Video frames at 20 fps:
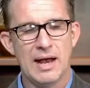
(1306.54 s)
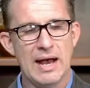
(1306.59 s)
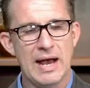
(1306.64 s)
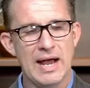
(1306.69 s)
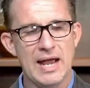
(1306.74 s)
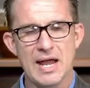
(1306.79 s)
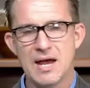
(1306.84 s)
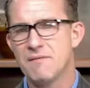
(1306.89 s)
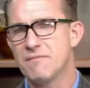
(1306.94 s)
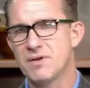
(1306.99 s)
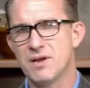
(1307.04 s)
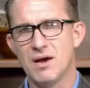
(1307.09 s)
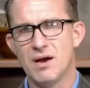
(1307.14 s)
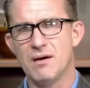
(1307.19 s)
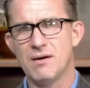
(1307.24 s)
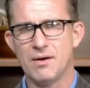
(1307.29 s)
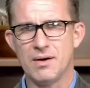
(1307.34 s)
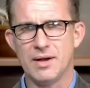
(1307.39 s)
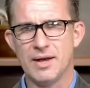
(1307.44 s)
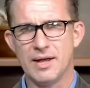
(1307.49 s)
I have
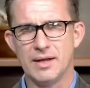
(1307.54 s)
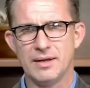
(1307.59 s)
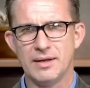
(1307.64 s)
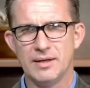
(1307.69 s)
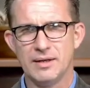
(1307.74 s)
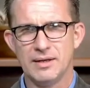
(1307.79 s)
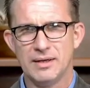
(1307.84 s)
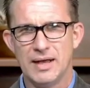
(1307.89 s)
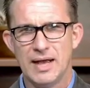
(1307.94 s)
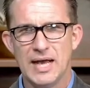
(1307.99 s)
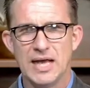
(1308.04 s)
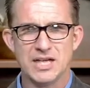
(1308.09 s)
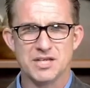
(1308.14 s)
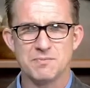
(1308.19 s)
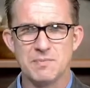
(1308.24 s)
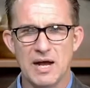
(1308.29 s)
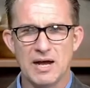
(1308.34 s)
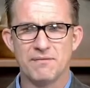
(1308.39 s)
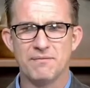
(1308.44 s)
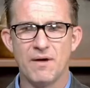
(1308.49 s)
God as my